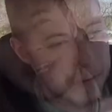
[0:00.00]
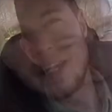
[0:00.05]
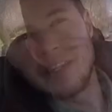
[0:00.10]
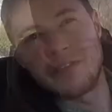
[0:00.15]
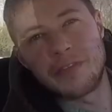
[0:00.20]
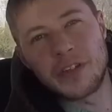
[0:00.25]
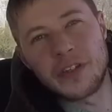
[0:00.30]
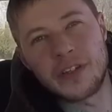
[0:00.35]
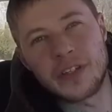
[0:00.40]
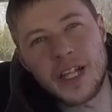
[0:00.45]
And
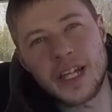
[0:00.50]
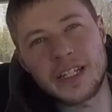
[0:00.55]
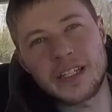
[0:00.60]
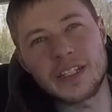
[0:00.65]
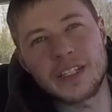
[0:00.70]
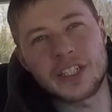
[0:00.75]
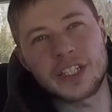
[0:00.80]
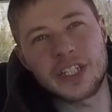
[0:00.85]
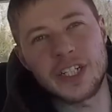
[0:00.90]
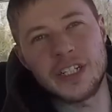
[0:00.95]
if you like
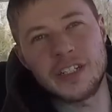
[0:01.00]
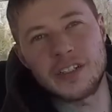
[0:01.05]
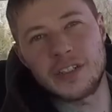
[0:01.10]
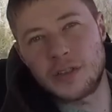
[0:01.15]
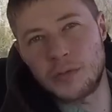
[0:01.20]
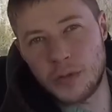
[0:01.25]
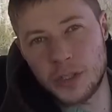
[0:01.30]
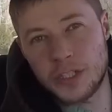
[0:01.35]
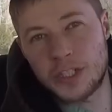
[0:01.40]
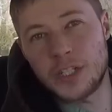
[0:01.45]
this channel
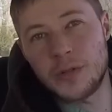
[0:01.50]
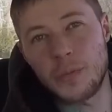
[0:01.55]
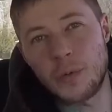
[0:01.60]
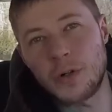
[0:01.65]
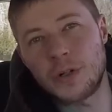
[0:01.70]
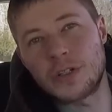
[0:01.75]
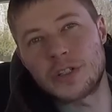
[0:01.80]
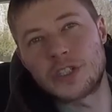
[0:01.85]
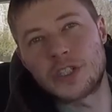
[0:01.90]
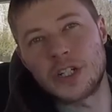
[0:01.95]
and want to see
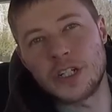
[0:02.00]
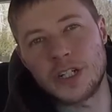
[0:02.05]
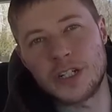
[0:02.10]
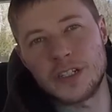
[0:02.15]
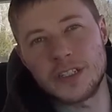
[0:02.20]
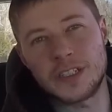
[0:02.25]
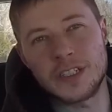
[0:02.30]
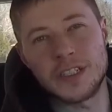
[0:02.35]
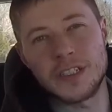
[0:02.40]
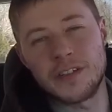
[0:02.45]
more truck content in the